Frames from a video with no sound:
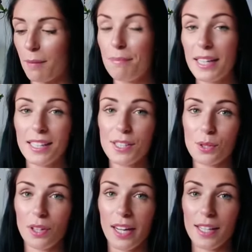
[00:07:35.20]
Big
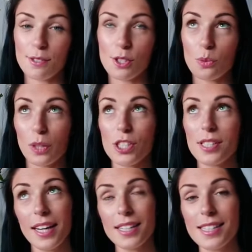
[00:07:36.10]
Little Lies, which is what I
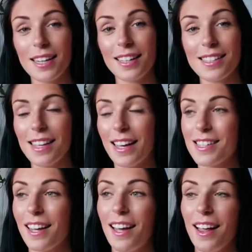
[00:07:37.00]
just accidentally
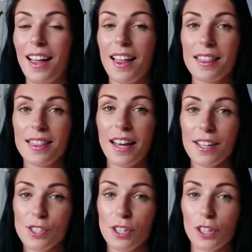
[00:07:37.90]
said, that
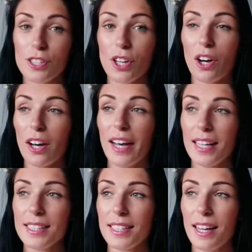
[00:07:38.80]
is so good. So
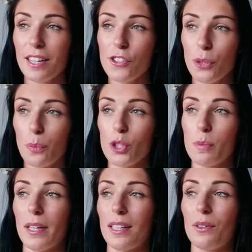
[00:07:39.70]
I did actually
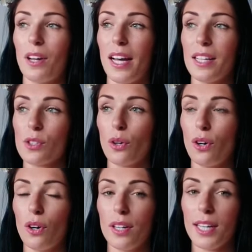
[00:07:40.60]
watch Big Little Lies
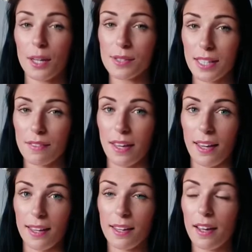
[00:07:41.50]
on Now
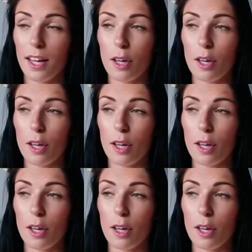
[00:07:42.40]
TV.